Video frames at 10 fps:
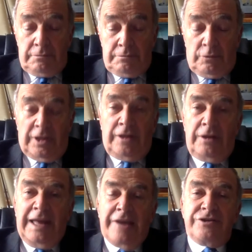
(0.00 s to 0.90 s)

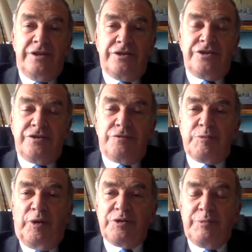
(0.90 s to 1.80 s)
well, actually, this is the
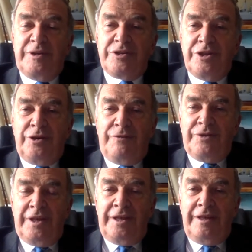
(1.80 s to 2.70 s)
responsibility of
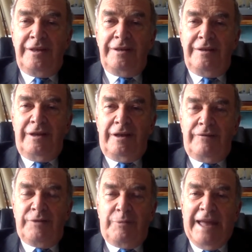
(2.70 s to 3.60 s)
the
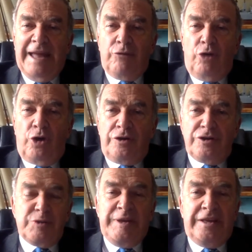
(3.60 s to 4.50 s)
Black Rod and the
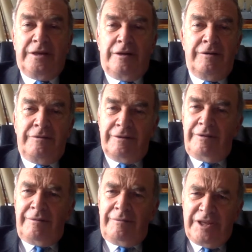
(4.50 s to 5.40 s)
Speaker and
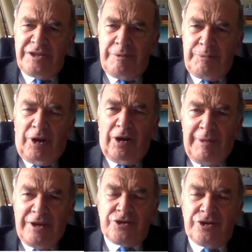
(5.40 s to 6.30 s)
basically
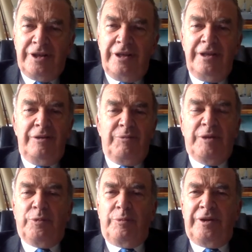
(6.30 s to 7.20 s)
parliamentary
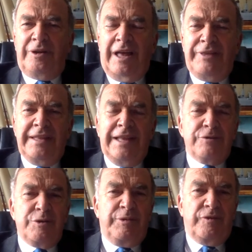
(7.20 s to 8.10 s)
people. But I think that
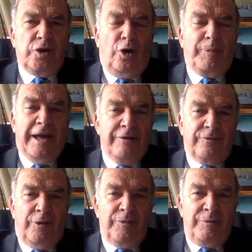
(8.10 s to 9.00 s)
was a bit of a cop-out
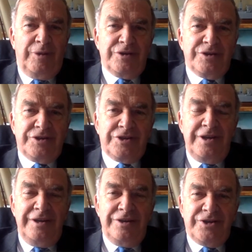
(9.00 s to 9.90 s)
from them, because it's
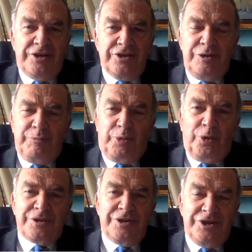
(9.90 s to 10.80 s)
such an
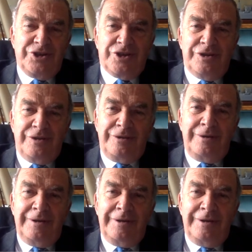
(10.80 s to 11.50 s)
important issue.